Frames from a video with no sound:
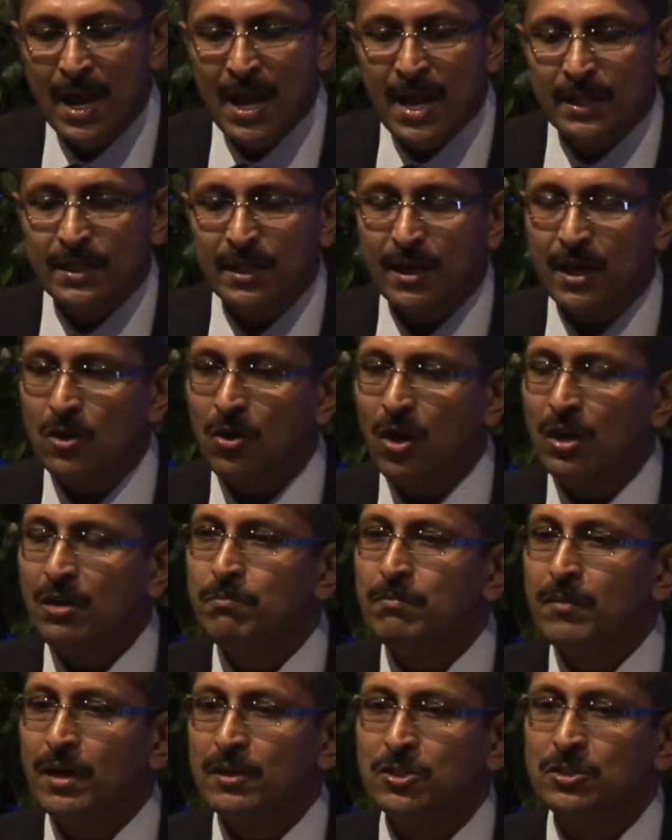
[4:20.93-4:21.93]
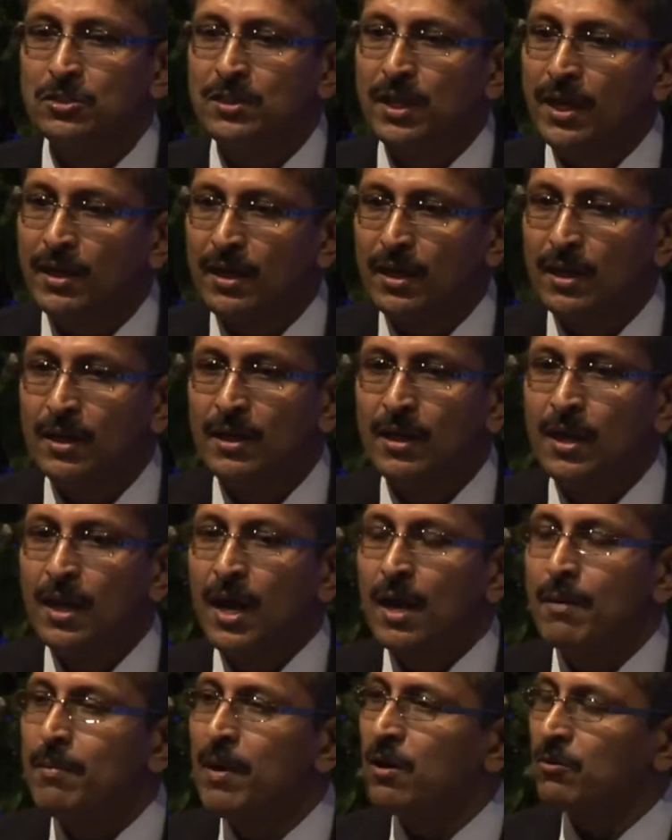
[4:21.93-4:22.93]
There are not much data
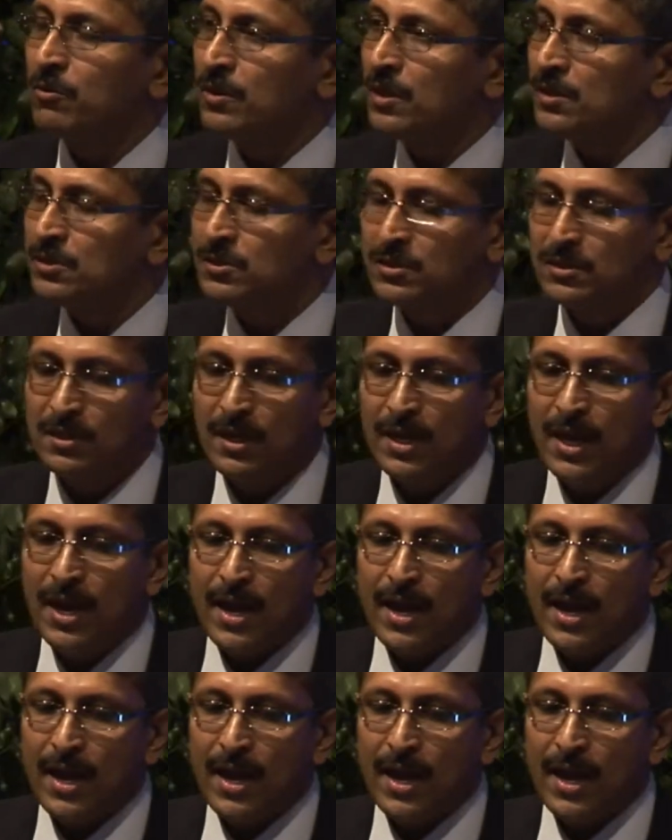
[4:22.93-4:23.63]
about this,